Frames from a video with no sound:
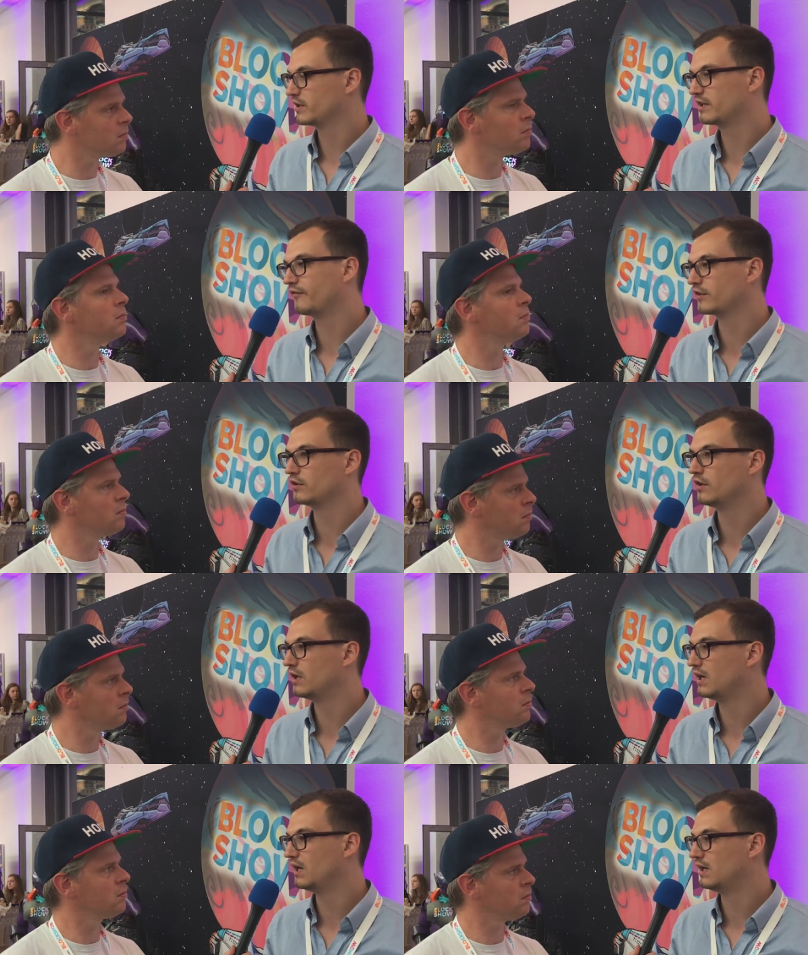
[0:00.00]
Speaker 1: give you
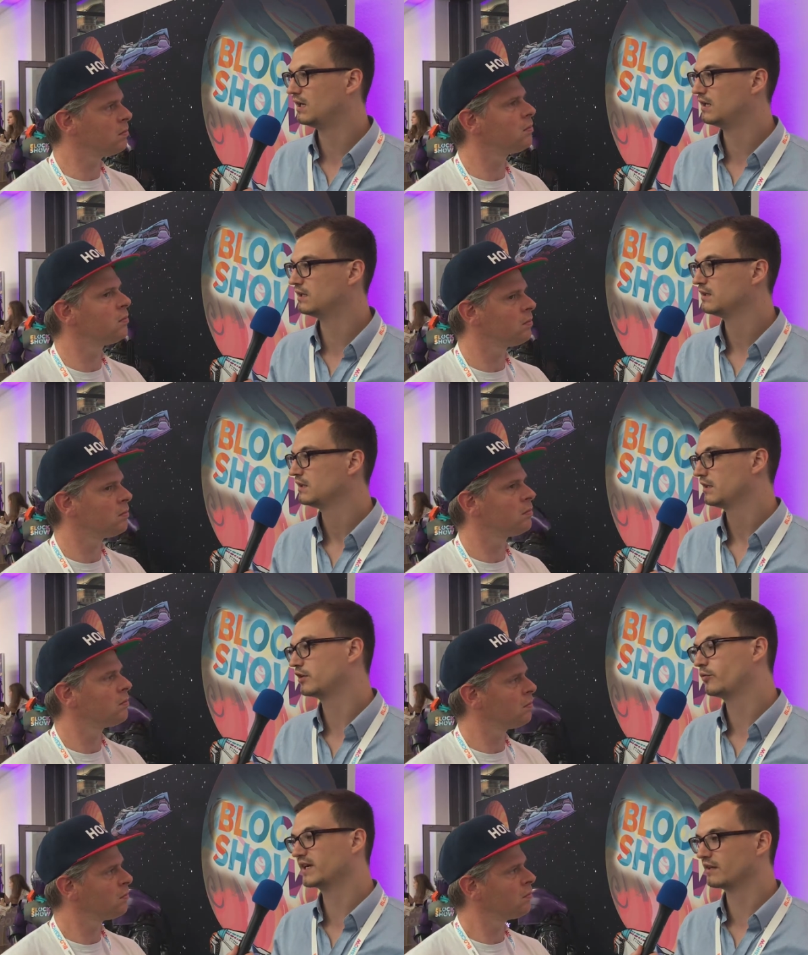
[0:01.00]
a, a, a
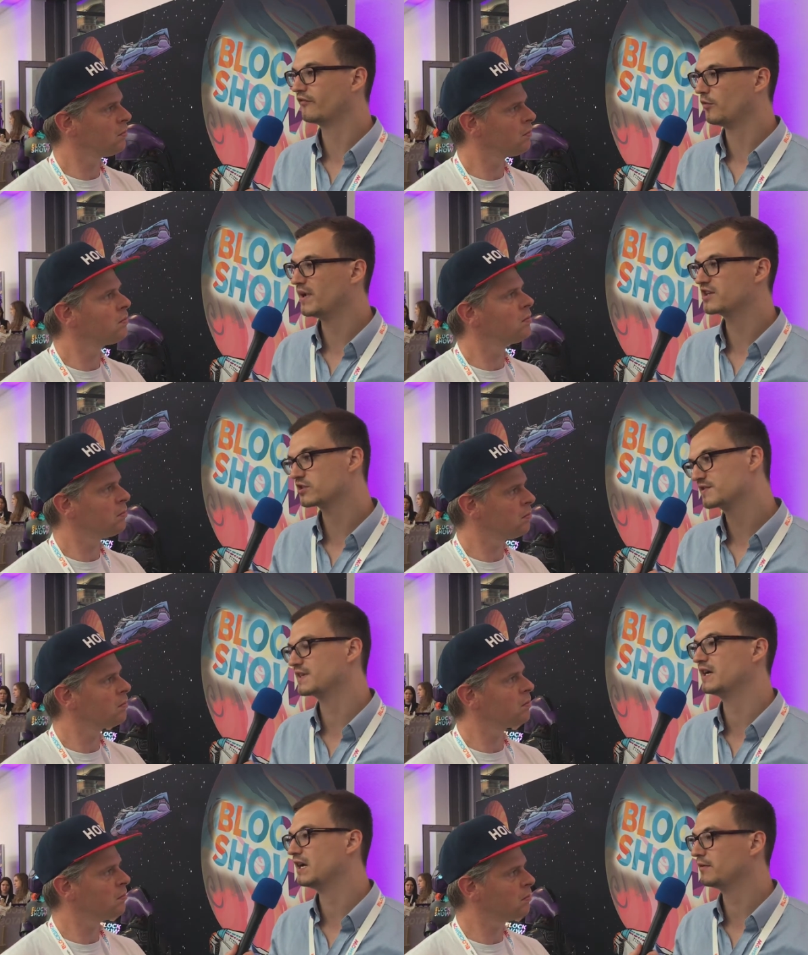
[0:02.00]
quick information and
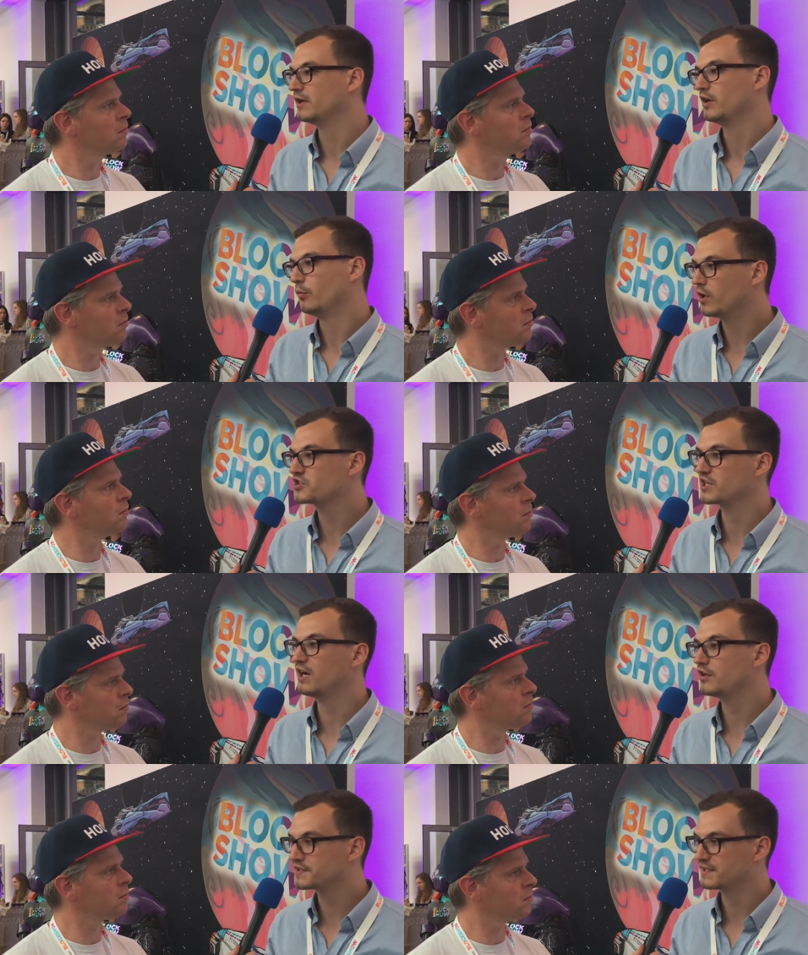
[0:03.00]
say, hey, watch
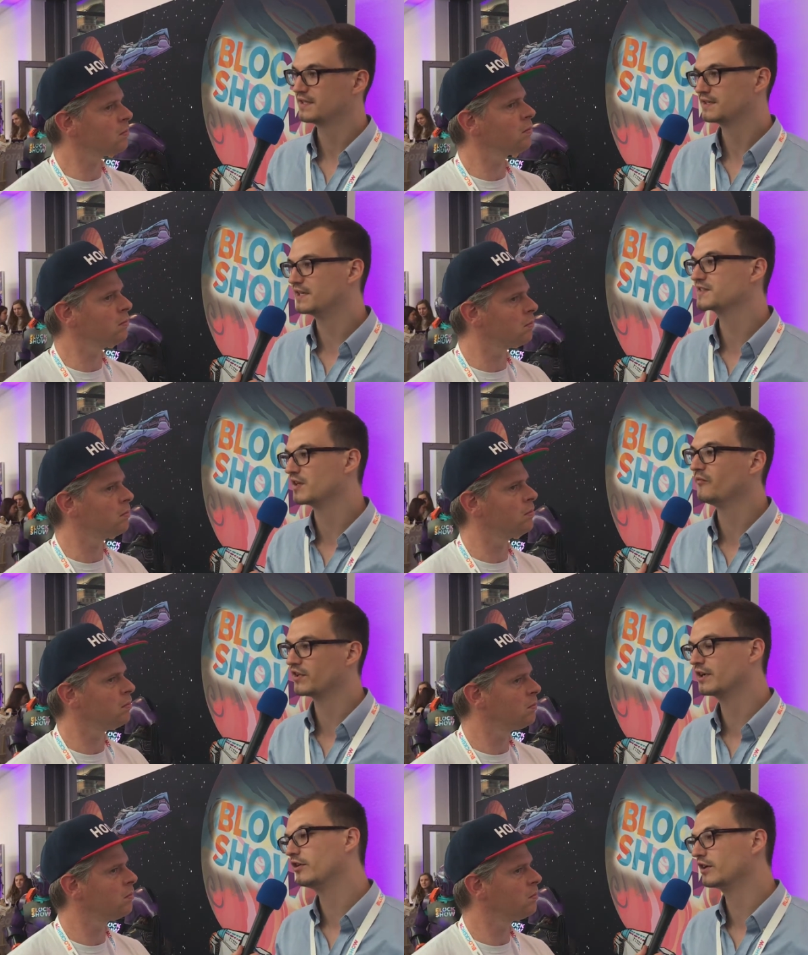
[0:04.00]
out, there's
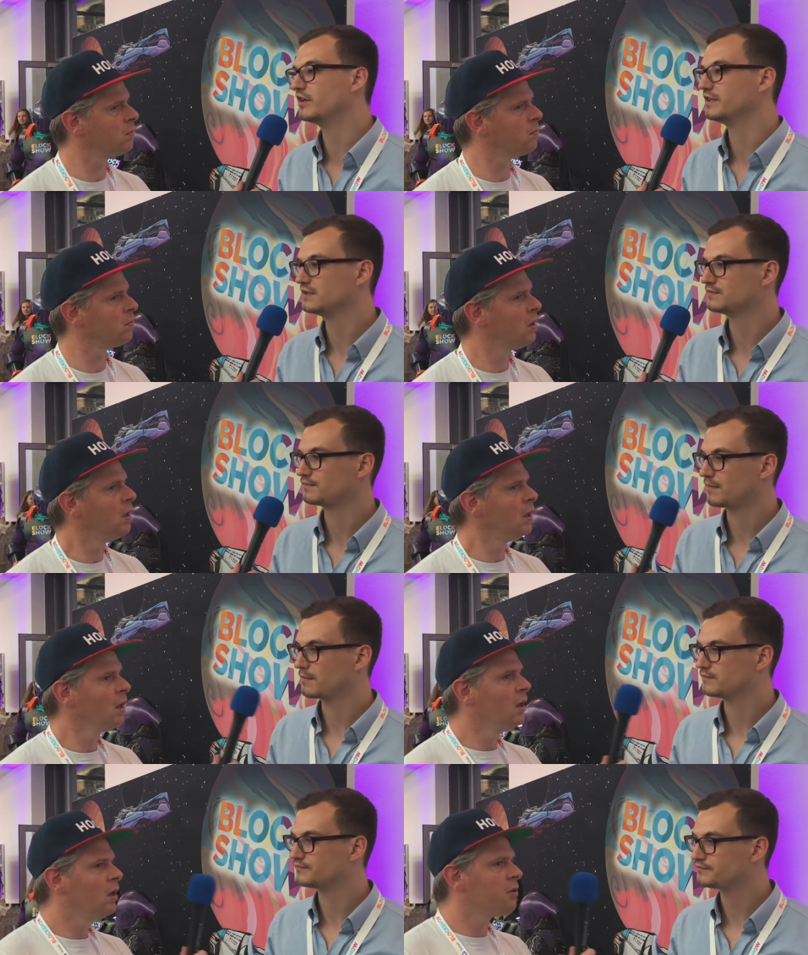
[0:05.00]
something going on.
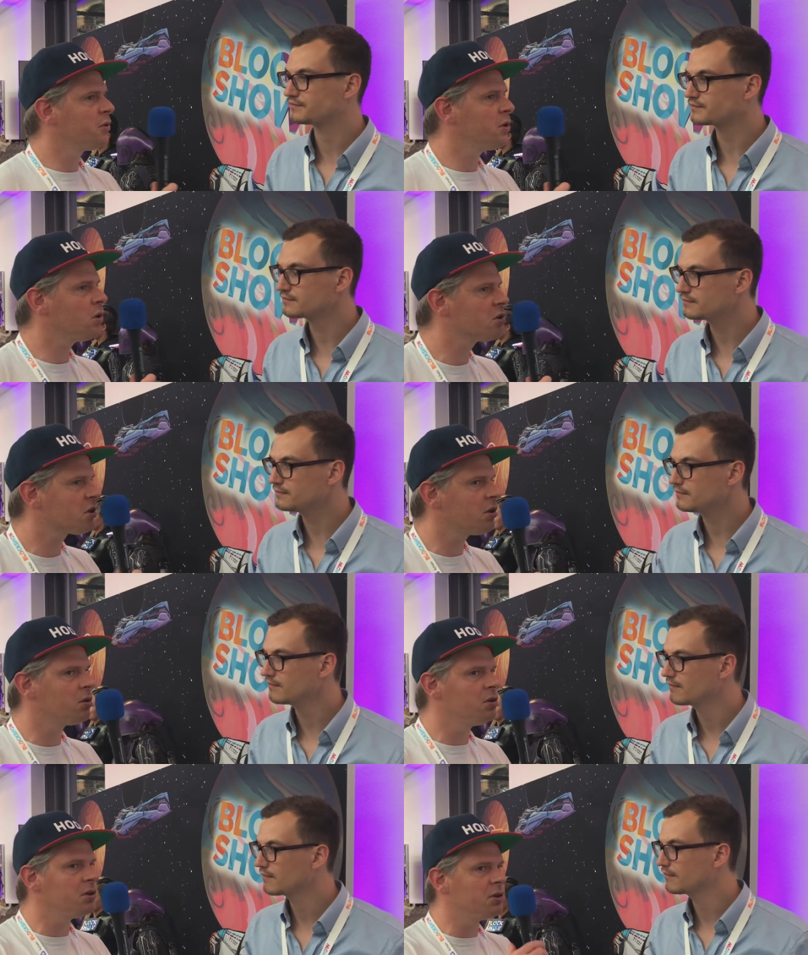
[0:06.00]
Speaker 2: Do you
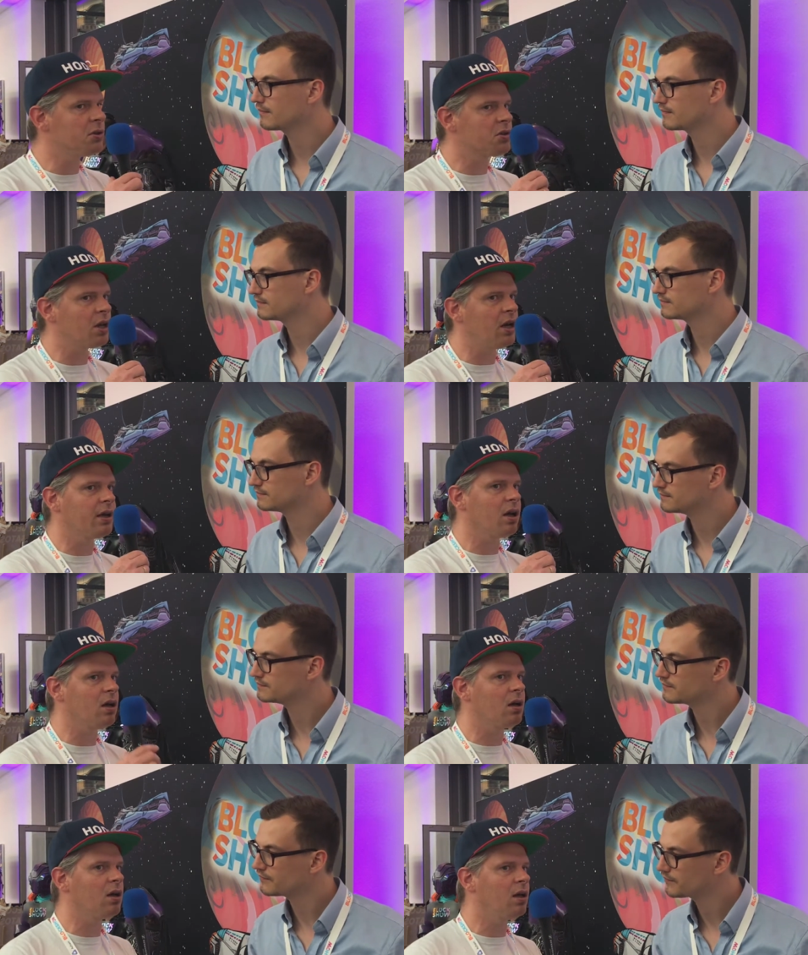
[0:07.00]
also use like
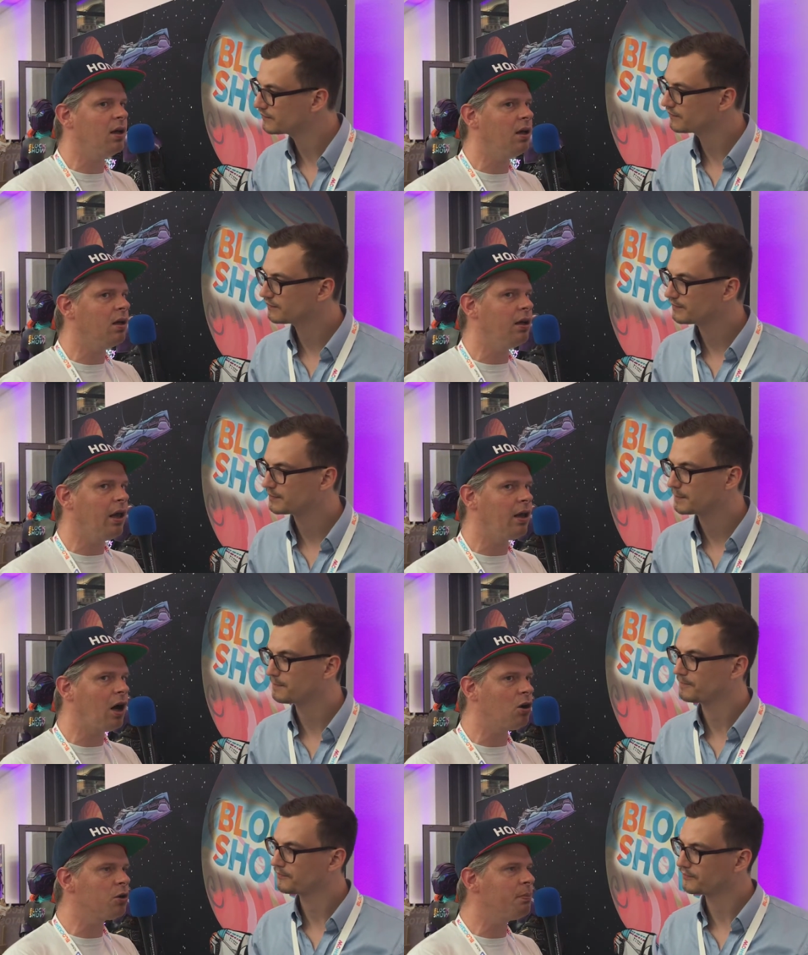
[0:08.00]
an
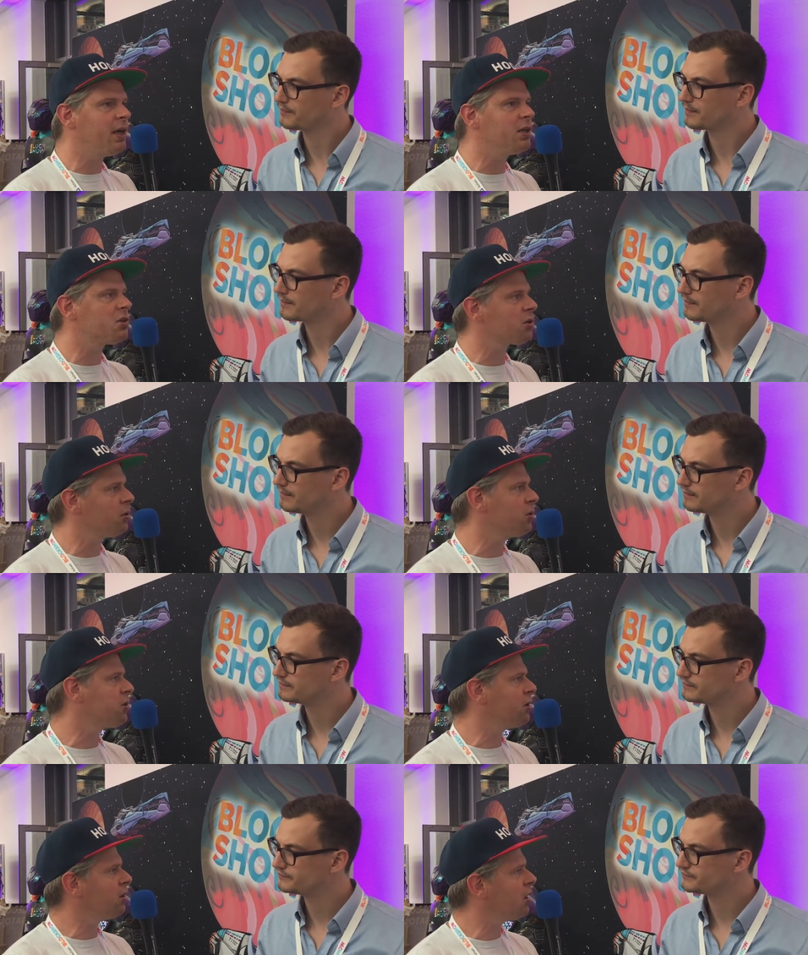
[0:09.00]
automated
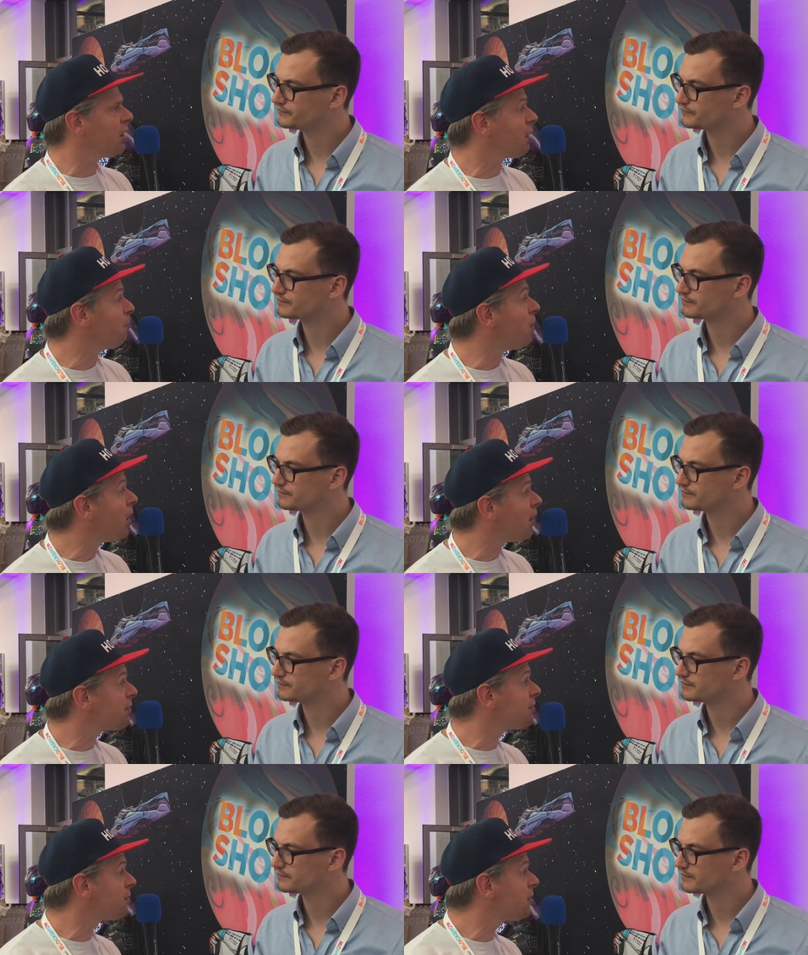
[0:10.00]
solution, like a
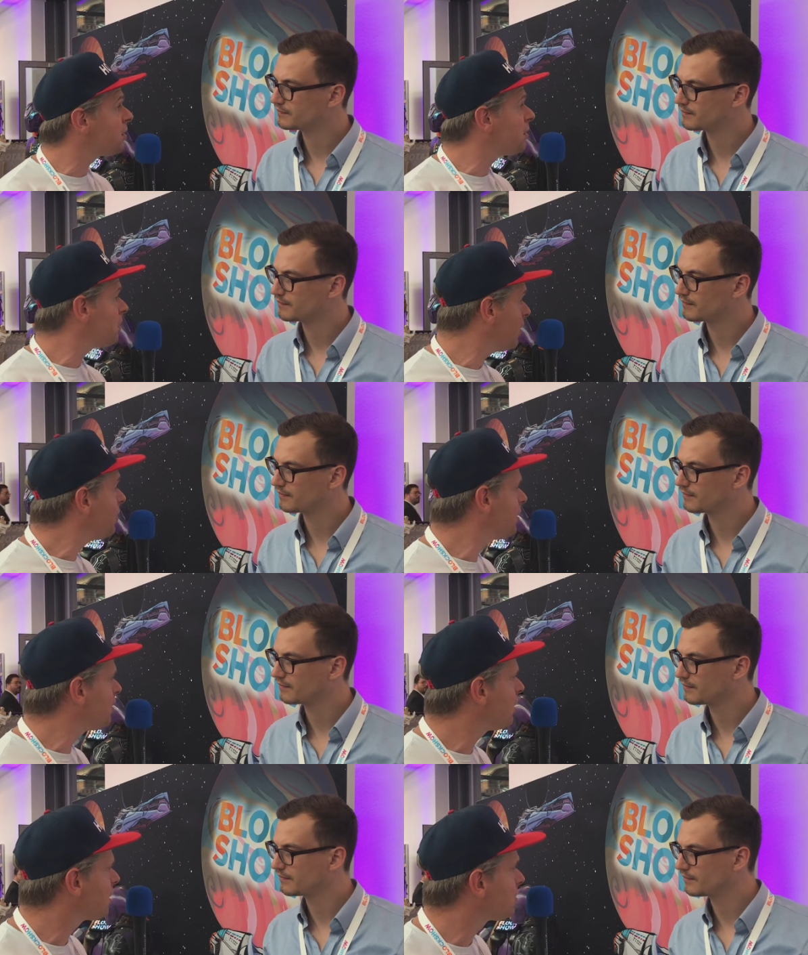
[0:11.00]
bot, uh, eh, like a